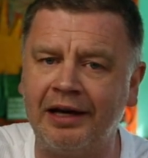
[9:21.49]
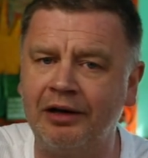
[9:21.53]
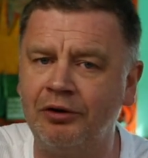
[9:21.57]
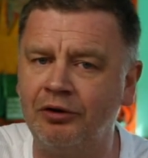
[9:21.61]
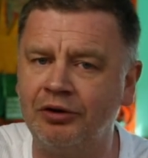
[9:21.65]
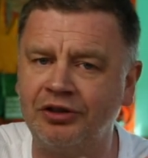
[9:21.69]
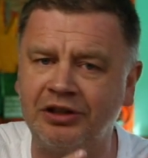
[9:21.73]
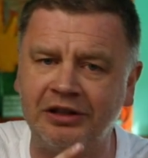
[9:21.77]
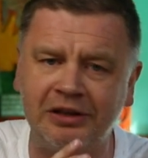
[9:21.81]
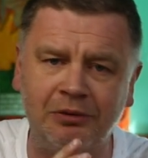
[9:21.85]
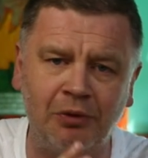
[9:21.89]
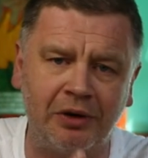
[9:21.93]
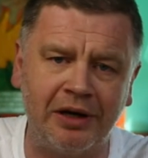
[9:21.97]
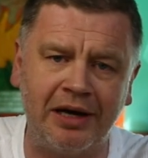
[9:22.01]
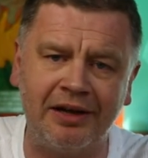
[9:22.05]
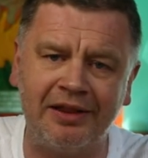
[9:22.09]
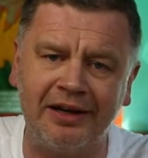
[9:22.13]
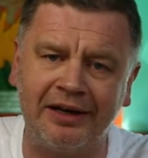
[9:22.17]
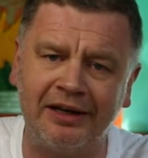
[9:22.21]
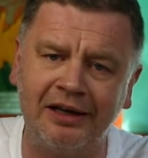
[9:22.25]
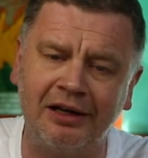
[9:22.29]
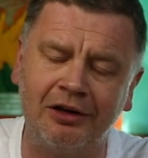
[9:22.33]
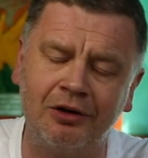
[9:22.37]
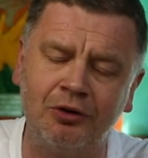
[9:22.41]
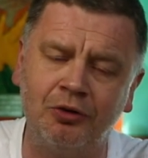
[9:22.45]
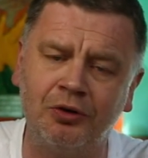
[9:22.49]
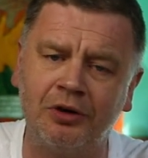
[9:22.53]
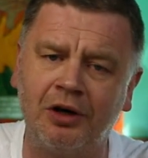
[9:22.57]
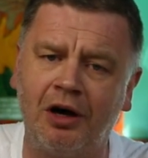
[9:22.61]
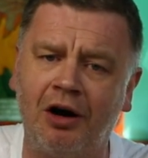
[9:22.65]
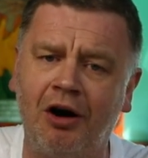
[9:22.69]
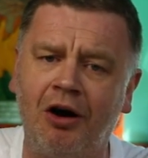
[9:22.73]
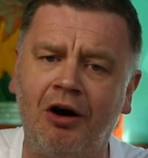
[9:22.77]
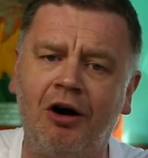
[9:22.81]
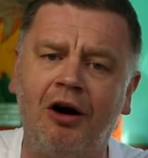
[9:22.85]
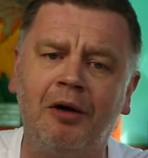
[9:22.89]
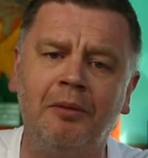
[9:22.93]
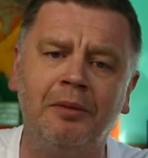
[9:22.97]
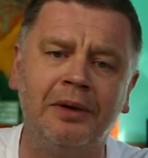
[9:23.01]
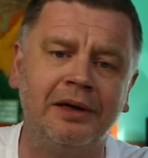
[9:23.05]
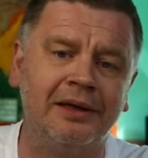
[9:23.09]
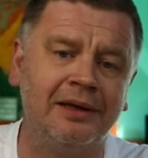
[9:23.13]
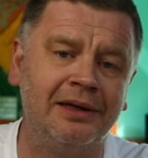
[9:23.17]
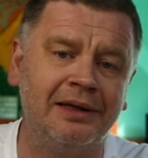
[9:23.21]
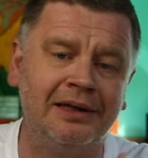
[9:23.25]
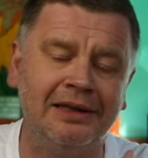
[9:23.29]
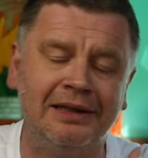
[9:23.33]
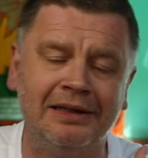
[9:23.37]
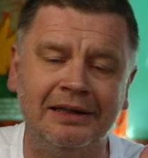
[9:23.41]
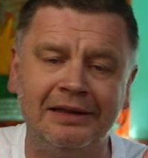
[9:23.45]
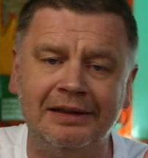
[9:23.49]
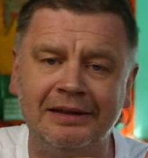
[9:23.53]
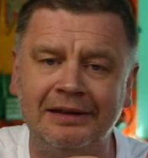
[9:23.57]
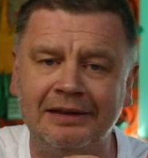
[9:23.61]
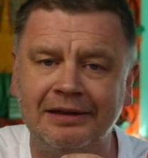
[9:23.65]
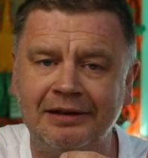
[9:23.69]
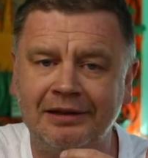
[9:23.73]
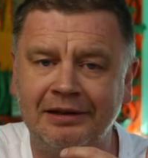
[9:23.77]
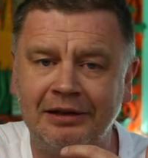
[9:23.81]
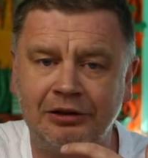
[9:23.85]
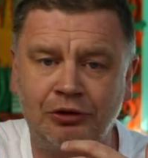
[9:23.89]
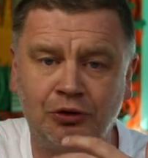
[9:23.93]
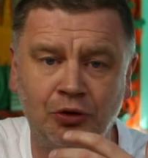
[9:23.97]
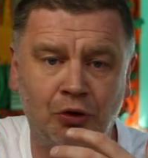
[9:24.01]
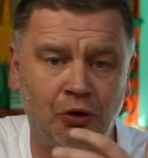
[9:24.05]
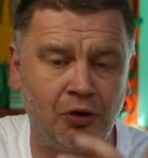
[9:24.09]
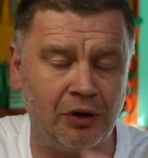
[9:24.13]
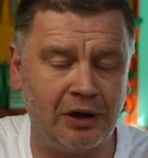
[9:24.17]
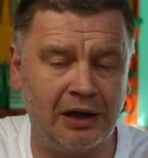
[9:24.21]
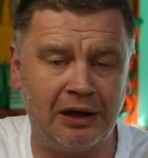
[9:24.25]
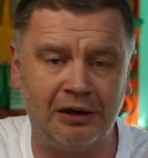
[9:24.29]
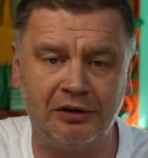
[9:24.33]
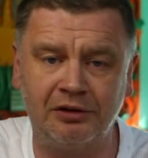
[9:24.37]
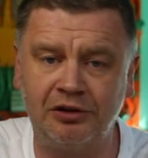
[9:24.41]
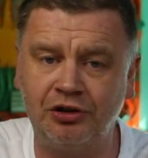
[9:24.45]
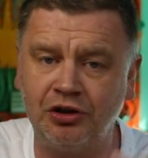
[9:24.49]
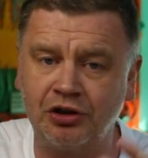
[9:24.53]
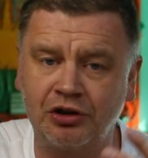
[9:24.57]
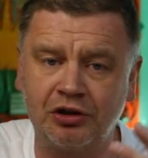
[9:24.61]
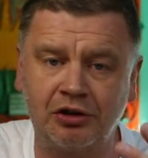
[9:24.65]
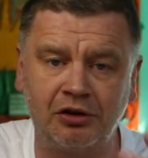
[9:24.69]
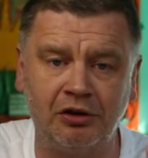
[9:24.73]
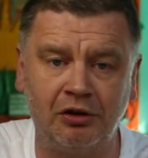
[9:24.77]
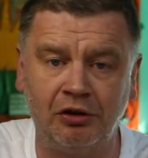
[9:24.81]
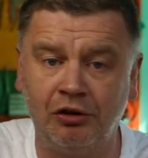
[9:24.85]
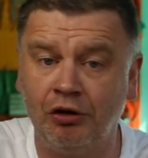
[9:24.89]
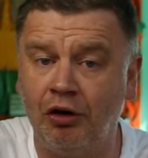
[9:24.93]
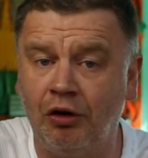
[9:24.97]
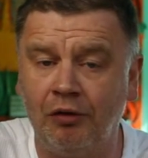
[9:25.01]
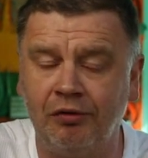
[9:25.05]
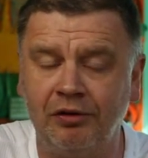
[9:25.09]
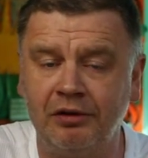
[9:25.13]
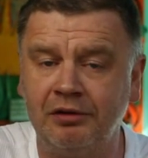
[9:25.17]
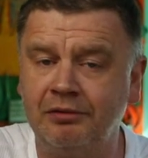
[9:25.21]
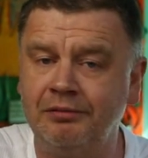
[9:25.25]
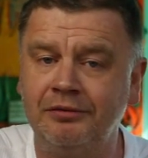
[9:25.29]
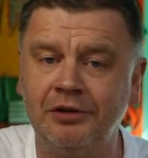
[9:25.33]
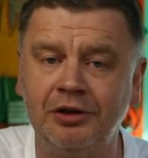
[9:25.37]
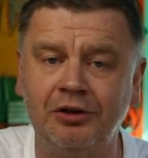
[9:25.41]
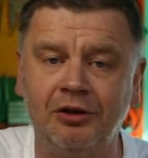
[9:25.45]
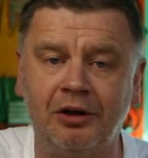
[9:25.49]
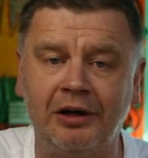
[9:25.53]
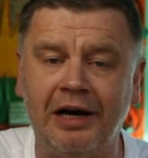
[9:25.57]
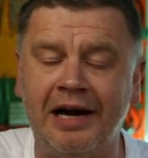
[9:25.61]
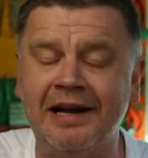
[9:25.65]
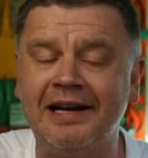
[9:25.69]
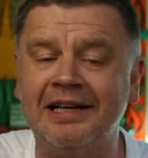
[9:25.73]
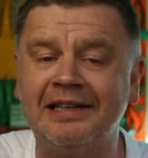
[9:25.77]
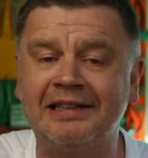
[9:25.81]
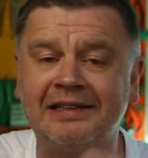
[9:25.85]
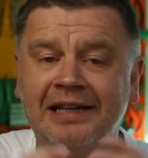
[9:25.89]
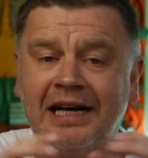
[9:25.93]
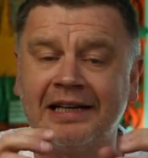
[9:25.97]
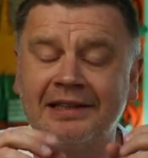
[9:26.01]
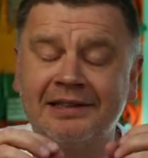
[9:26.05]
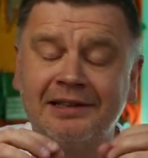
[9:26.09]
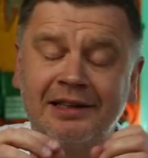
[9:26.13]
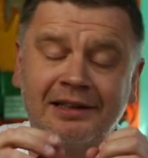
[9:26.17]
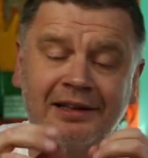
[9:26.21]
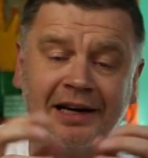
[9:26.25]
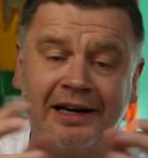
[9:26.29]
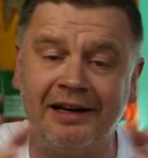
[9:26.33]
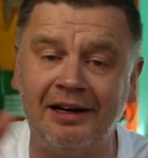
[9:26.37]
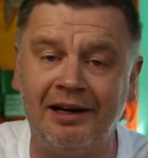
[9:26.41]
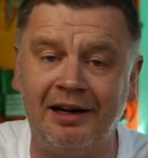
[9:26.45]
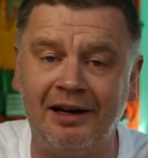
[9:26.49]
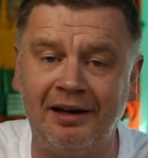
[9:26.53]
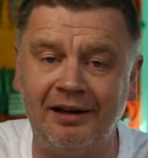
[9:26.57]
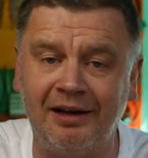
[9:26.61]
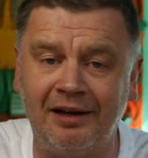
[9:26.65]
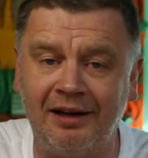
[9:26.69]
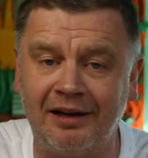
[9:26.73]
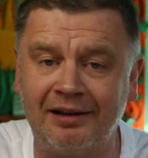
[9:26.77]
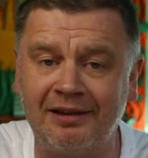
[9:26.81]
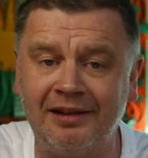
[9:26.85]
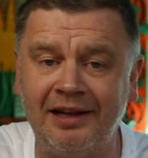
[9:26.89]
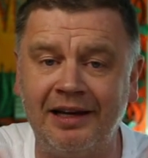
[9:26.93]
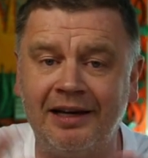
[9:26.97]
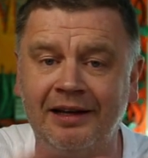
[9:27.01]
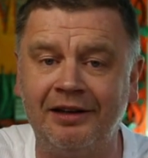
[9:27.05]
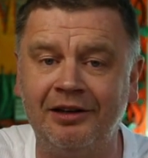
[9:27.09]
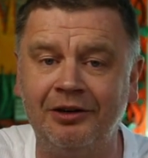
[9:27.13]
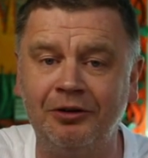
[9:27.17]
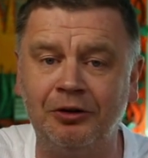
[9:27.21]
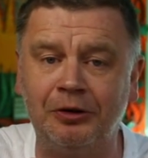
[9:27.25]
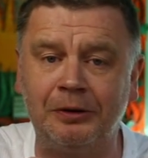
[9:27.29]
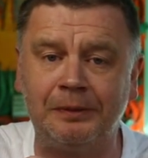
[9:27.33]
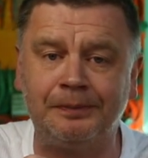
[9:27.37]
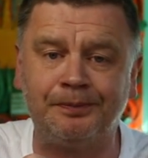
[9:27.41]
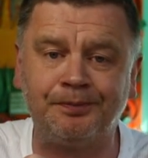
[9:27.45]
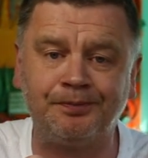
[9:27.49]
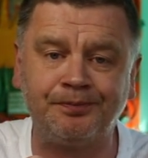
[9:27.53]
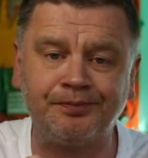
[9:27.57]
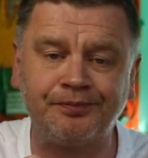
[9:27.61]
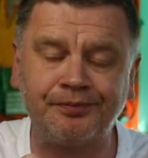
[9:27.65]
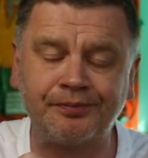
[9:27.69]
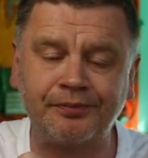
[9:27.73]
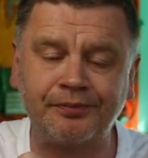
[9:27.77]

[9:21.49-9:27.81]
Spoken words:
You know, she didn't want anything to go to harm, and the daughter just love, you know, and that's the kind of a thing, you know.